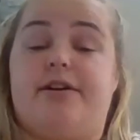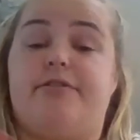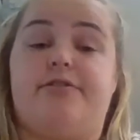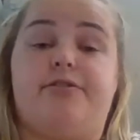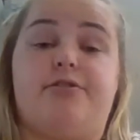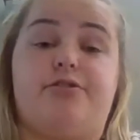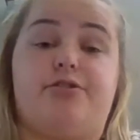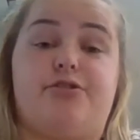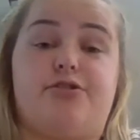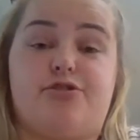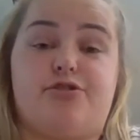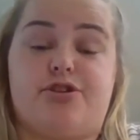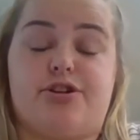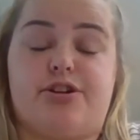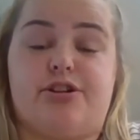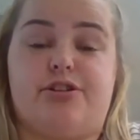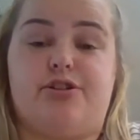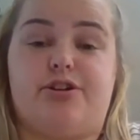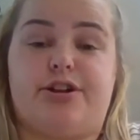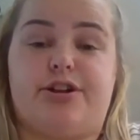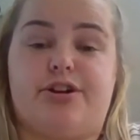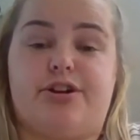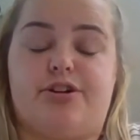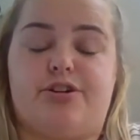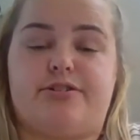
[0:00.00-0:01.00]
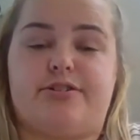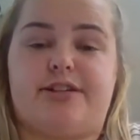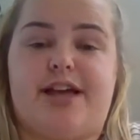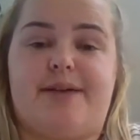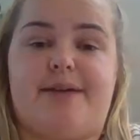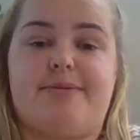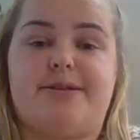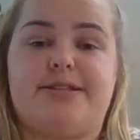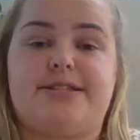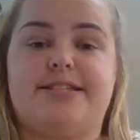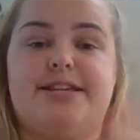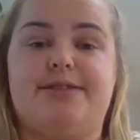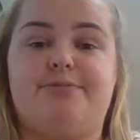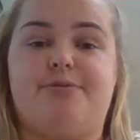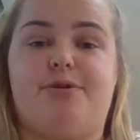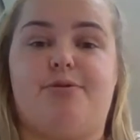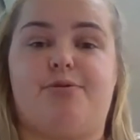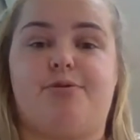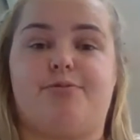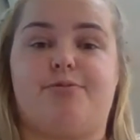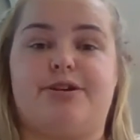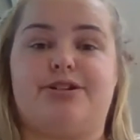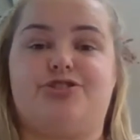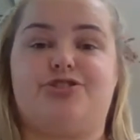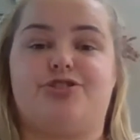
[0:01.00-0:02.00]
you're going to look at our assignment, see what
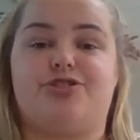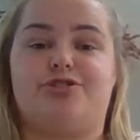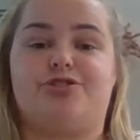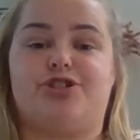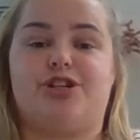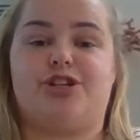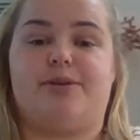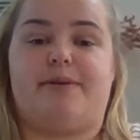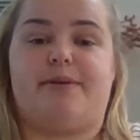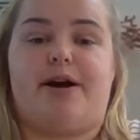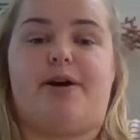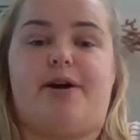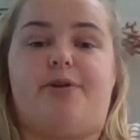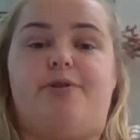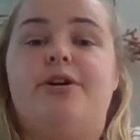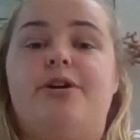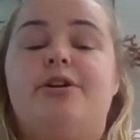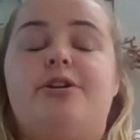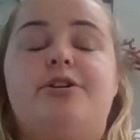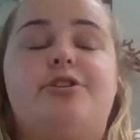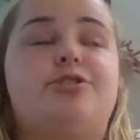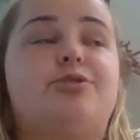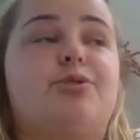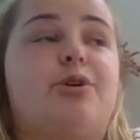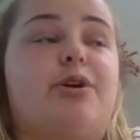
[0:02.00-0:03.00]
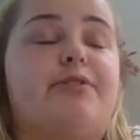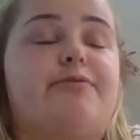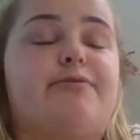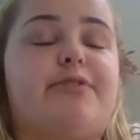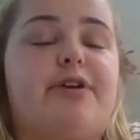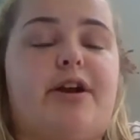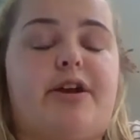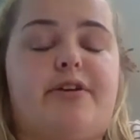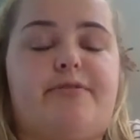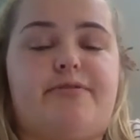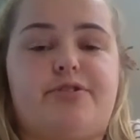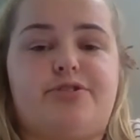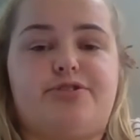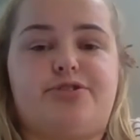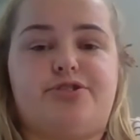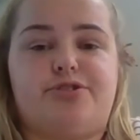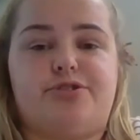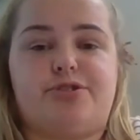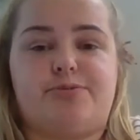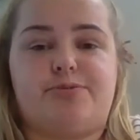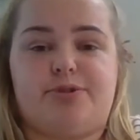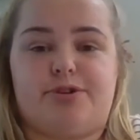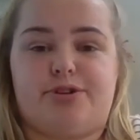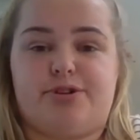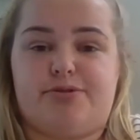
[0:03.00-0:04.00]
we're researching about. So our very first
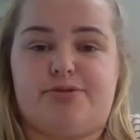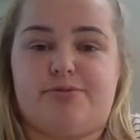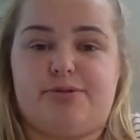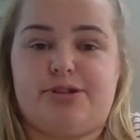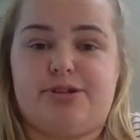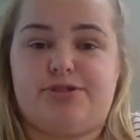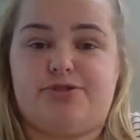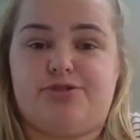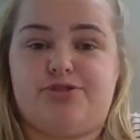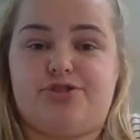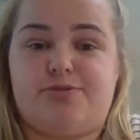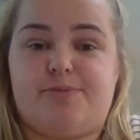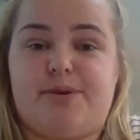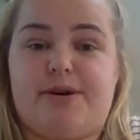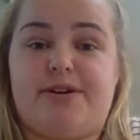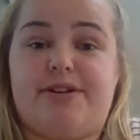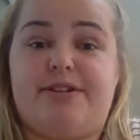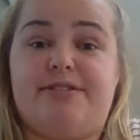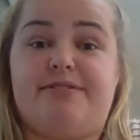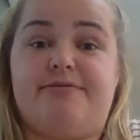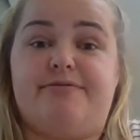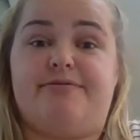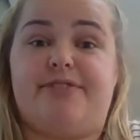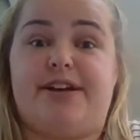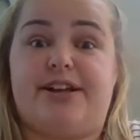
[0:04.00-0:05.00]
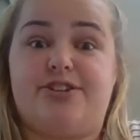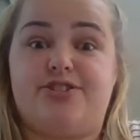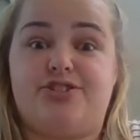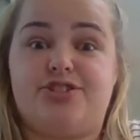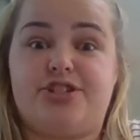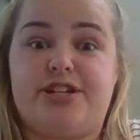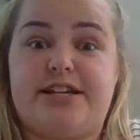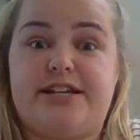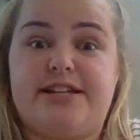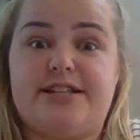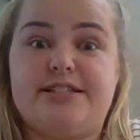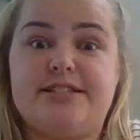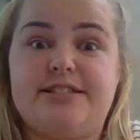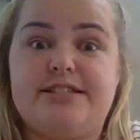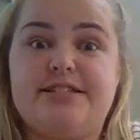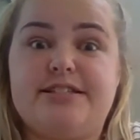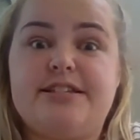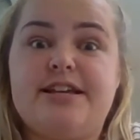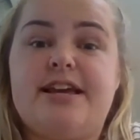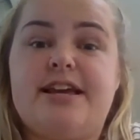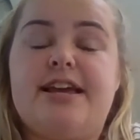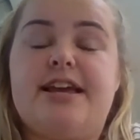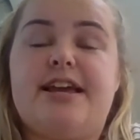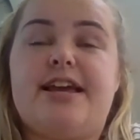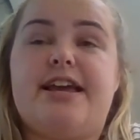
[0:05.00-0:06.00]
unit, we're going to research about inventions
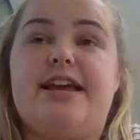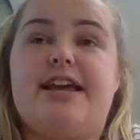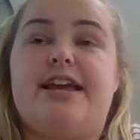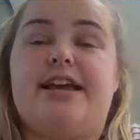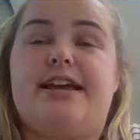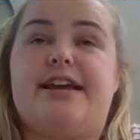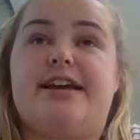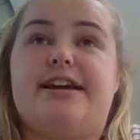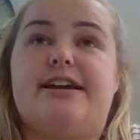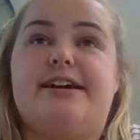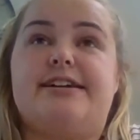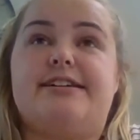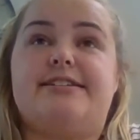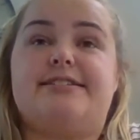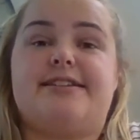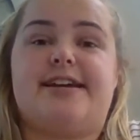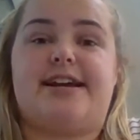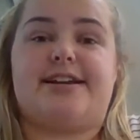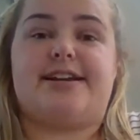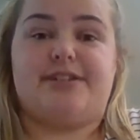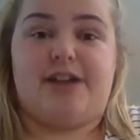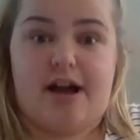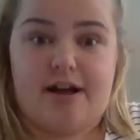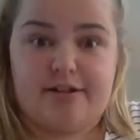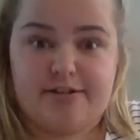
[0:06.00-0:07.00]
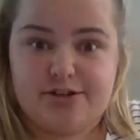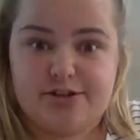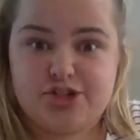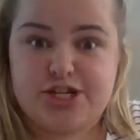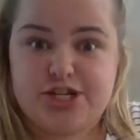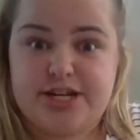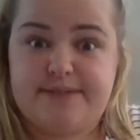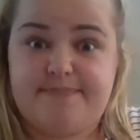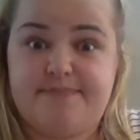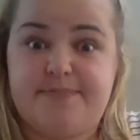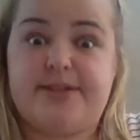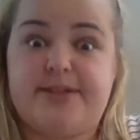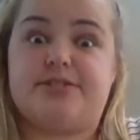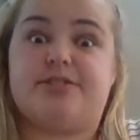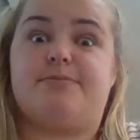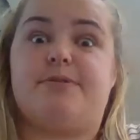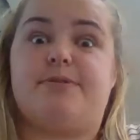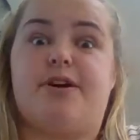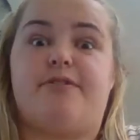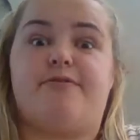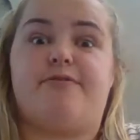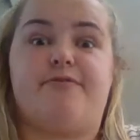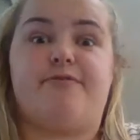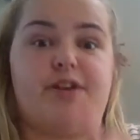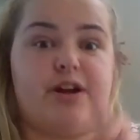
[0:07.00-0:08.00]
and technology. That's going to
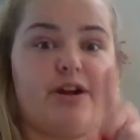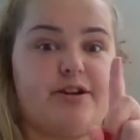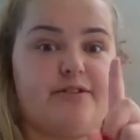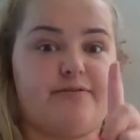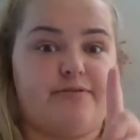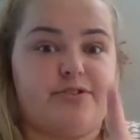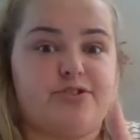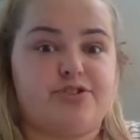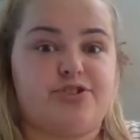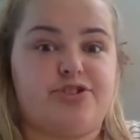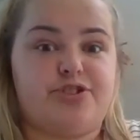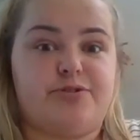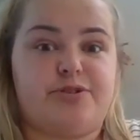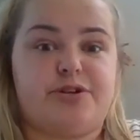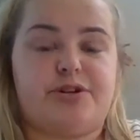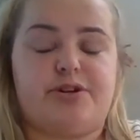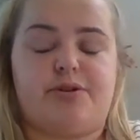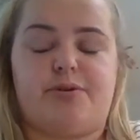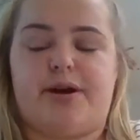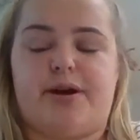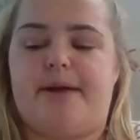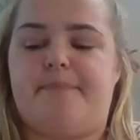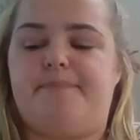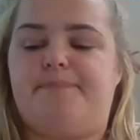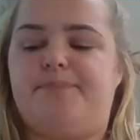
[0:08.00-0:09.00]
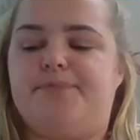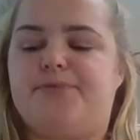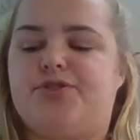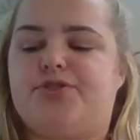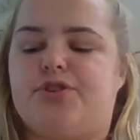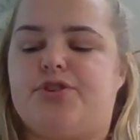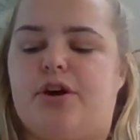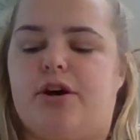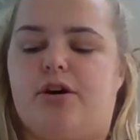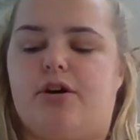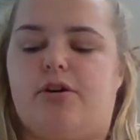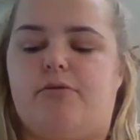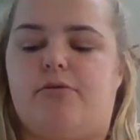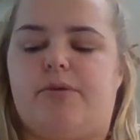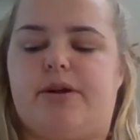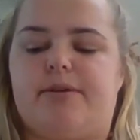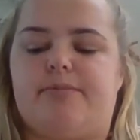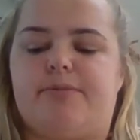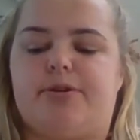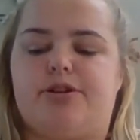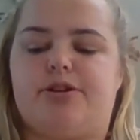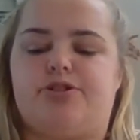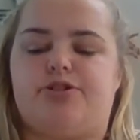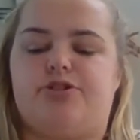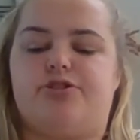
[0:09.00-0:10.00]
be our very first unit, okay? So what
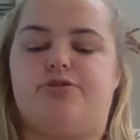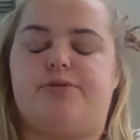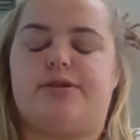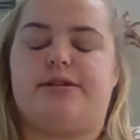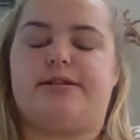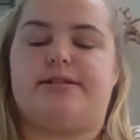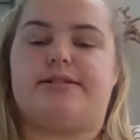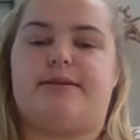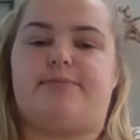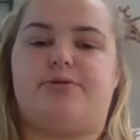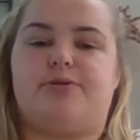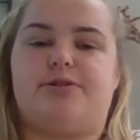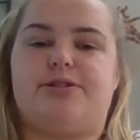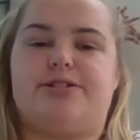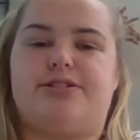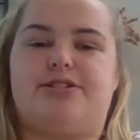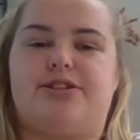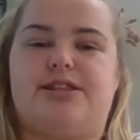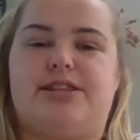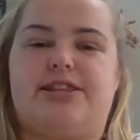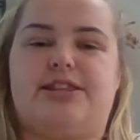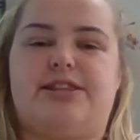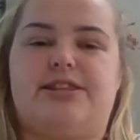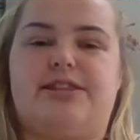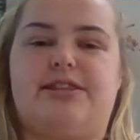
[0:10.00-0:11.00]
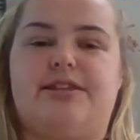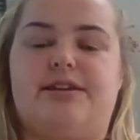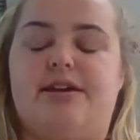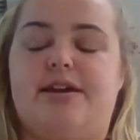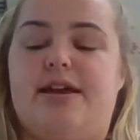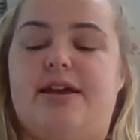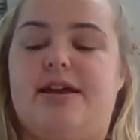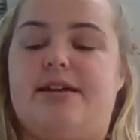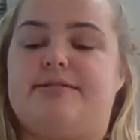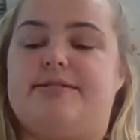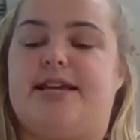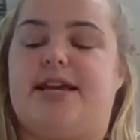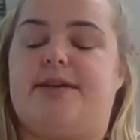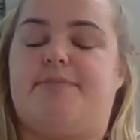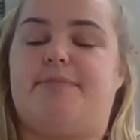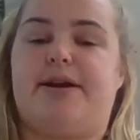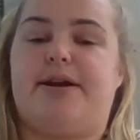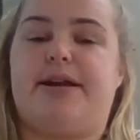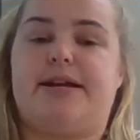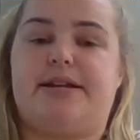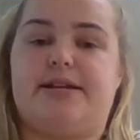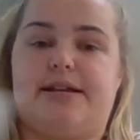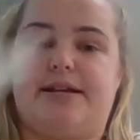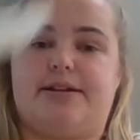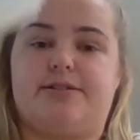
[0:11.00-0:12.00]
I'm going to do is I'm going to take my
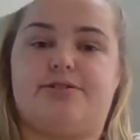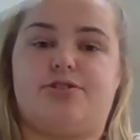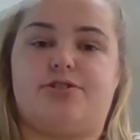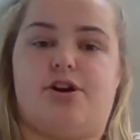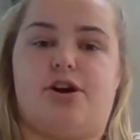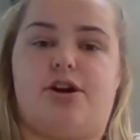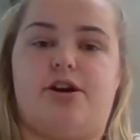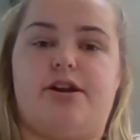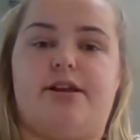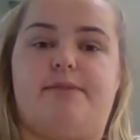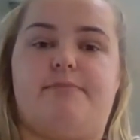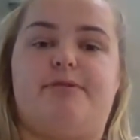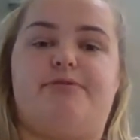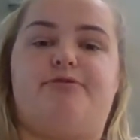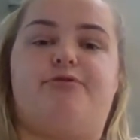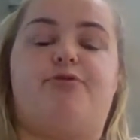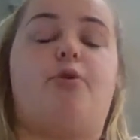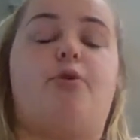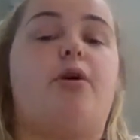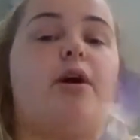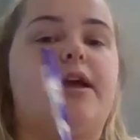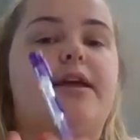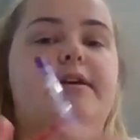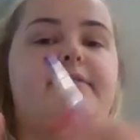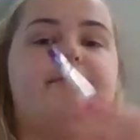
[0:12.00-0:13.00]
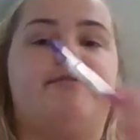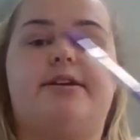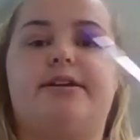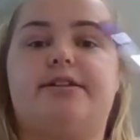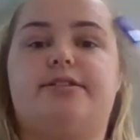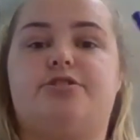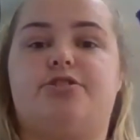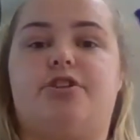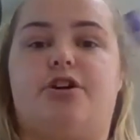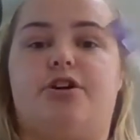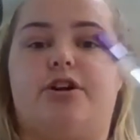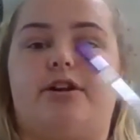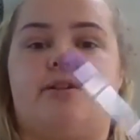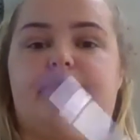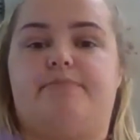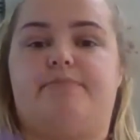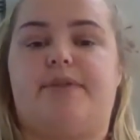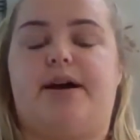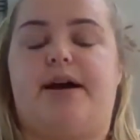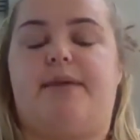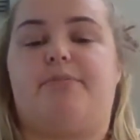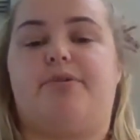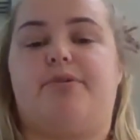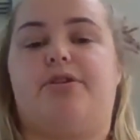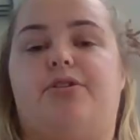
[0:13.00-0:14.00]
index card, and before I even get started,
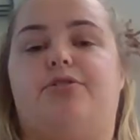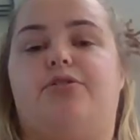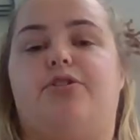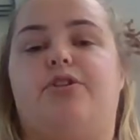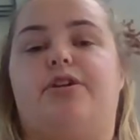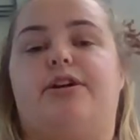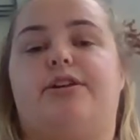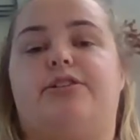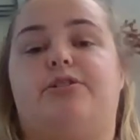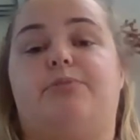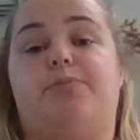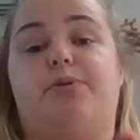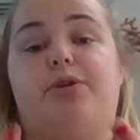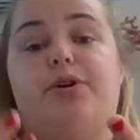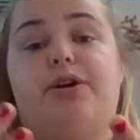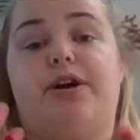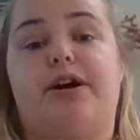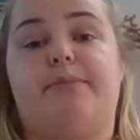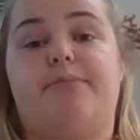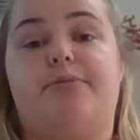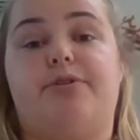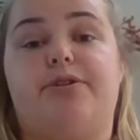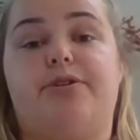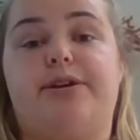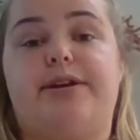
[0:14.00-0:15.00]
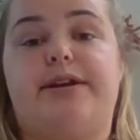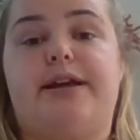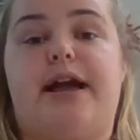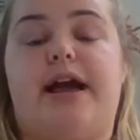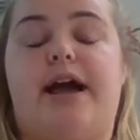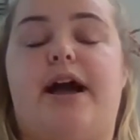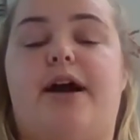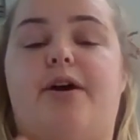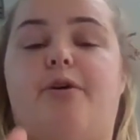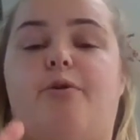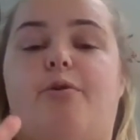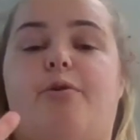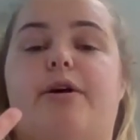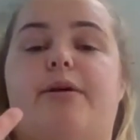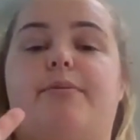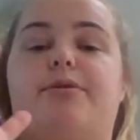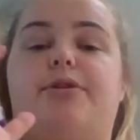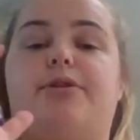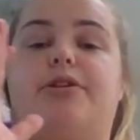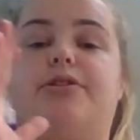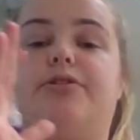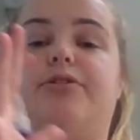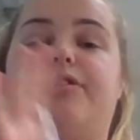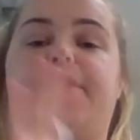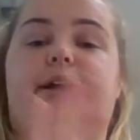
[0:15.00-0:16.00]
I'm to look at the book I'm looking at, or I'm
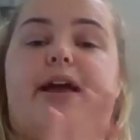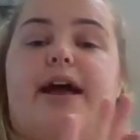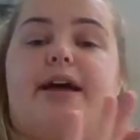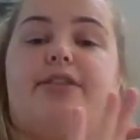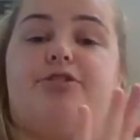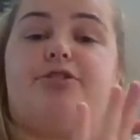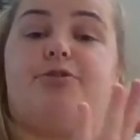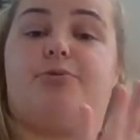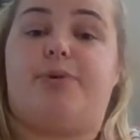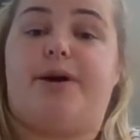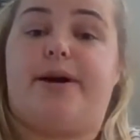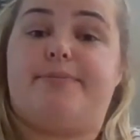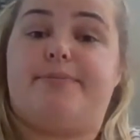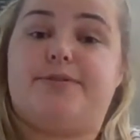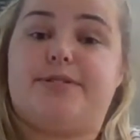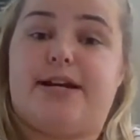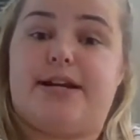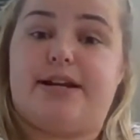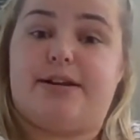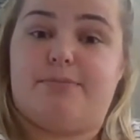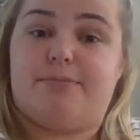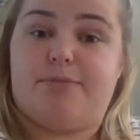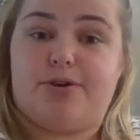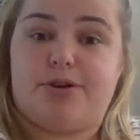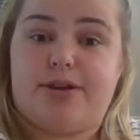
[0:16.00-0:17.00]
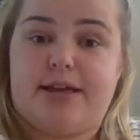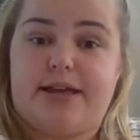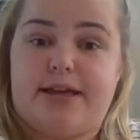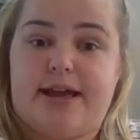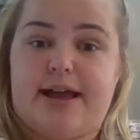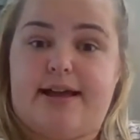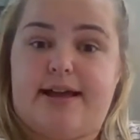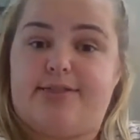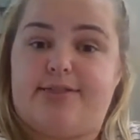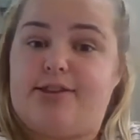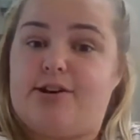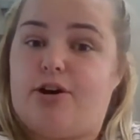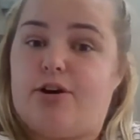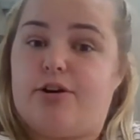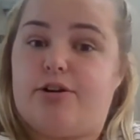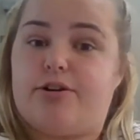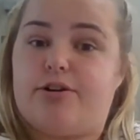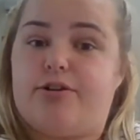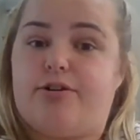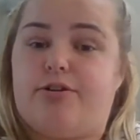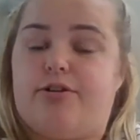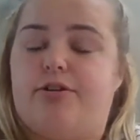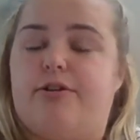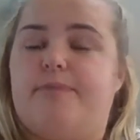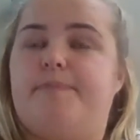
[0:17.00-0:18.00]
going to look at the website I'm looking at, the
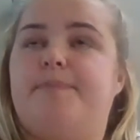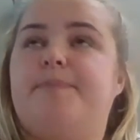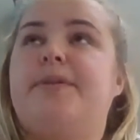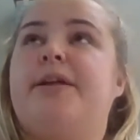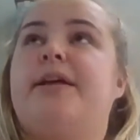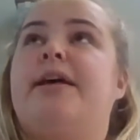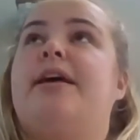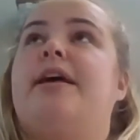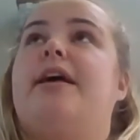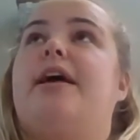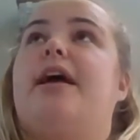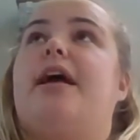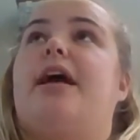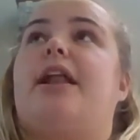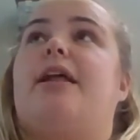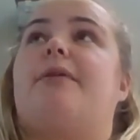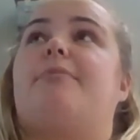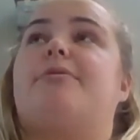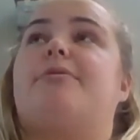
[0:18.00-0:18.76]
article, and